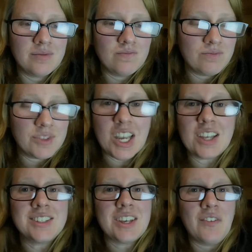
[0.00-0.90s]
day
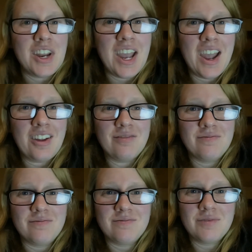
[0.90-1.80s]
78
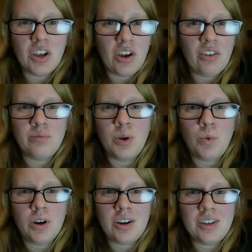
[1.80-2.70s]
of
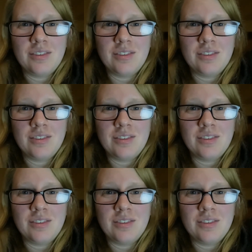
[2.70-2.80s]
Milwordy,